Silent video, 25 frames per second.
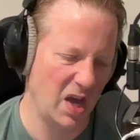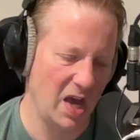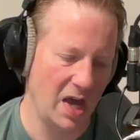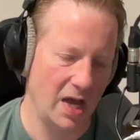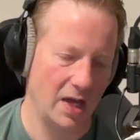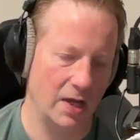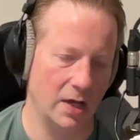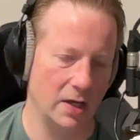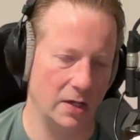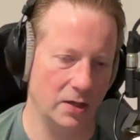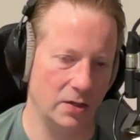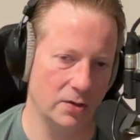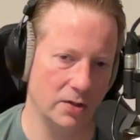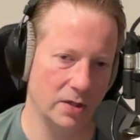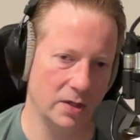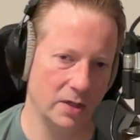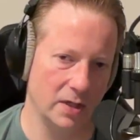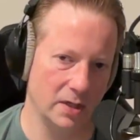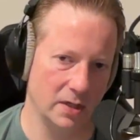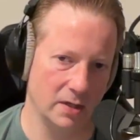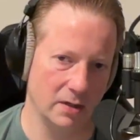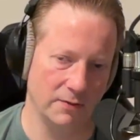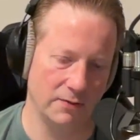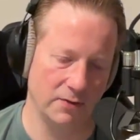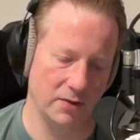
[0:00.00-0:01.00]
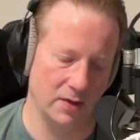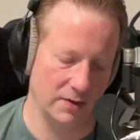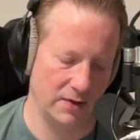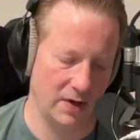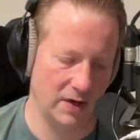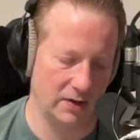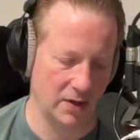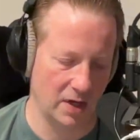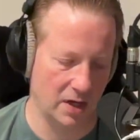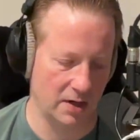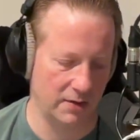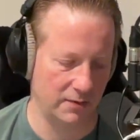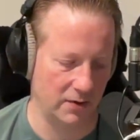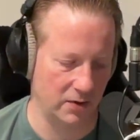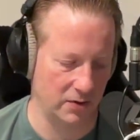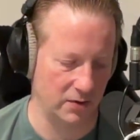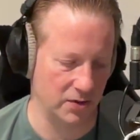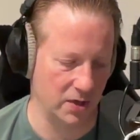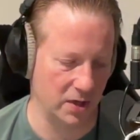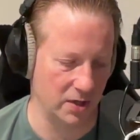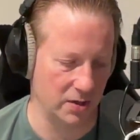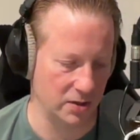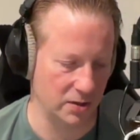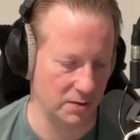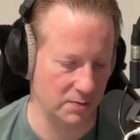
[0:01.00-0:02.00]
Yeah, you can. If you had the headphones
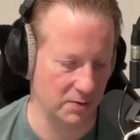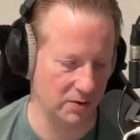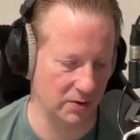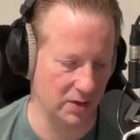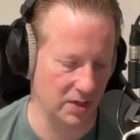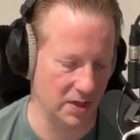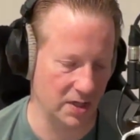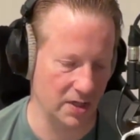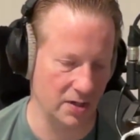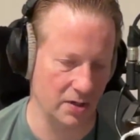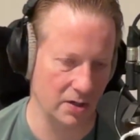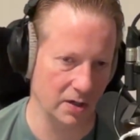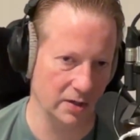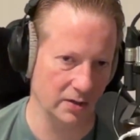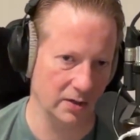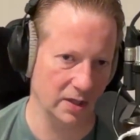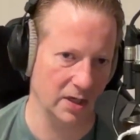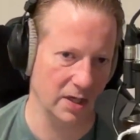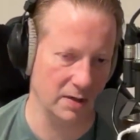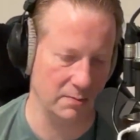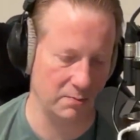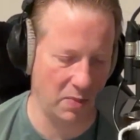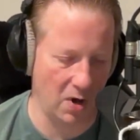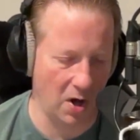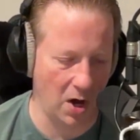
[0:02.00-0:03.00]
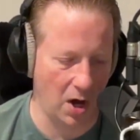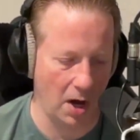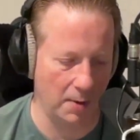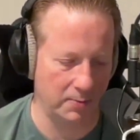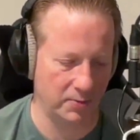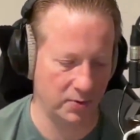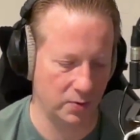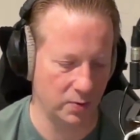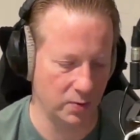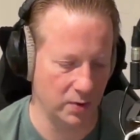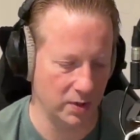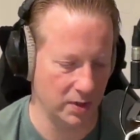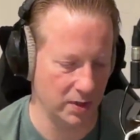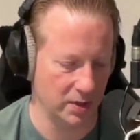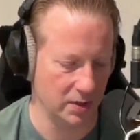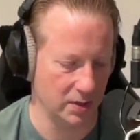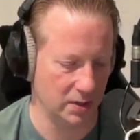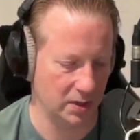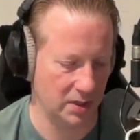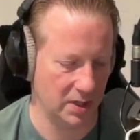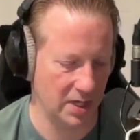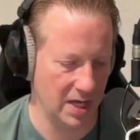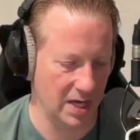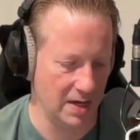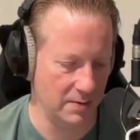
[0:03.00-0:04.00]
on, you should be able to hear it. Like it popped when it
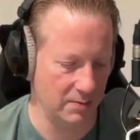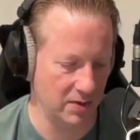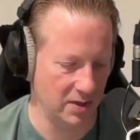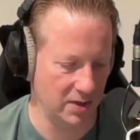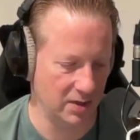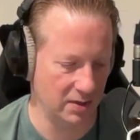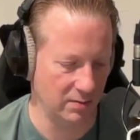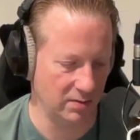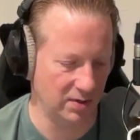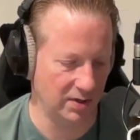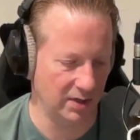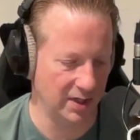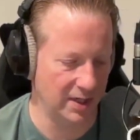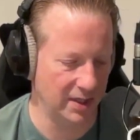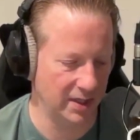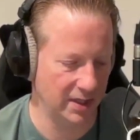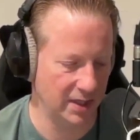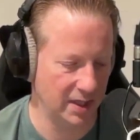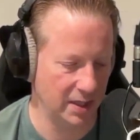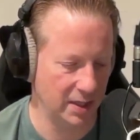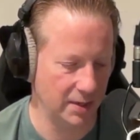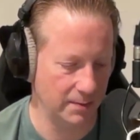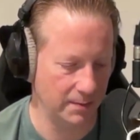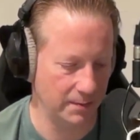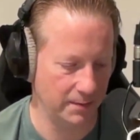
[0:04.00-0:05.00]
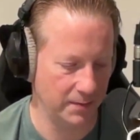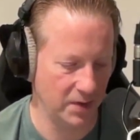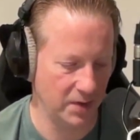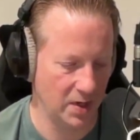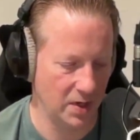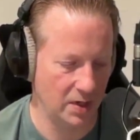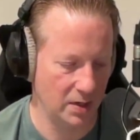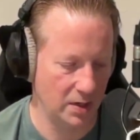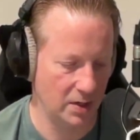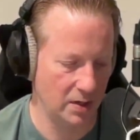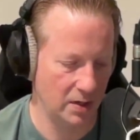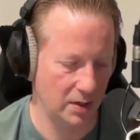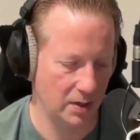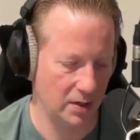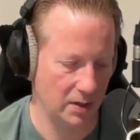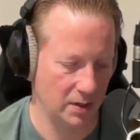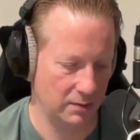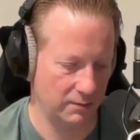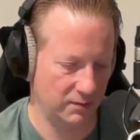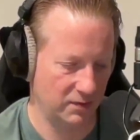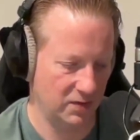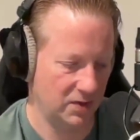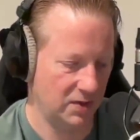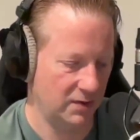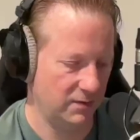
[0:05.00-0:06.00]
came in and played again.
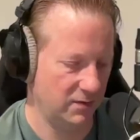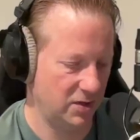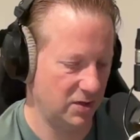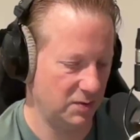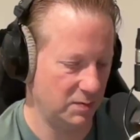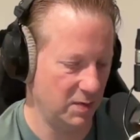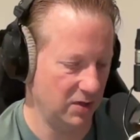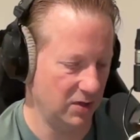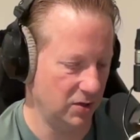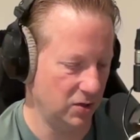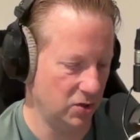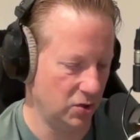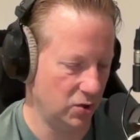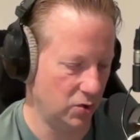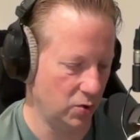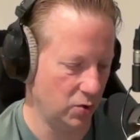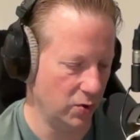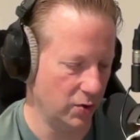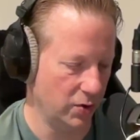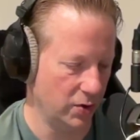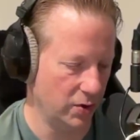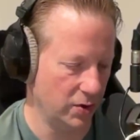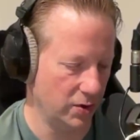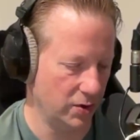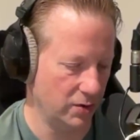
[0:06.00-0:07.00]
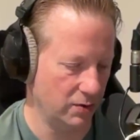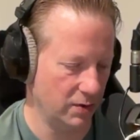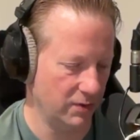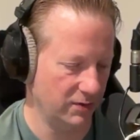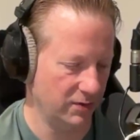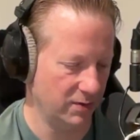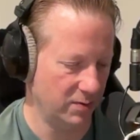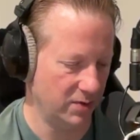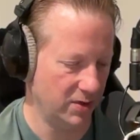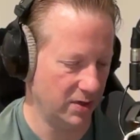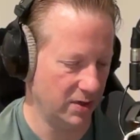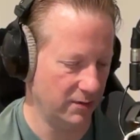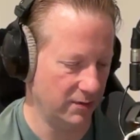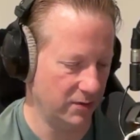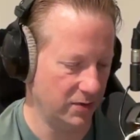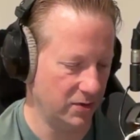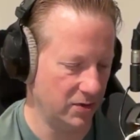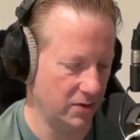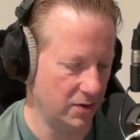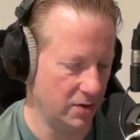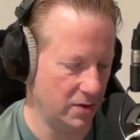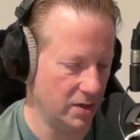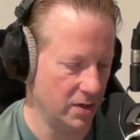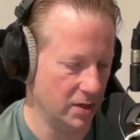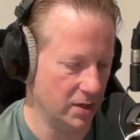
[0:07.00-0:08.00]
Let's even just make this shorter so we don't have to play it for so
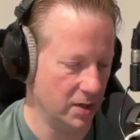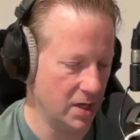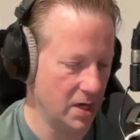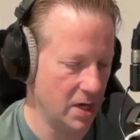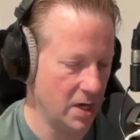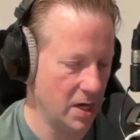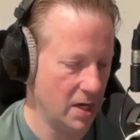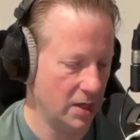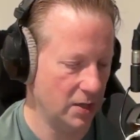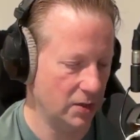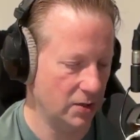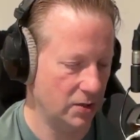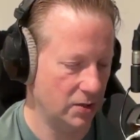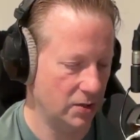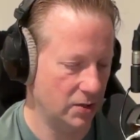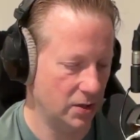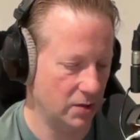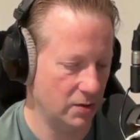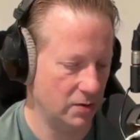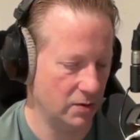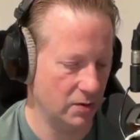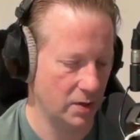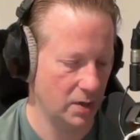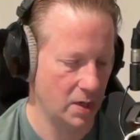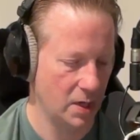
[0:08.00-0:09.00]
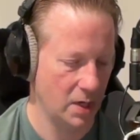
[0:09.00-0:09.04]
long. So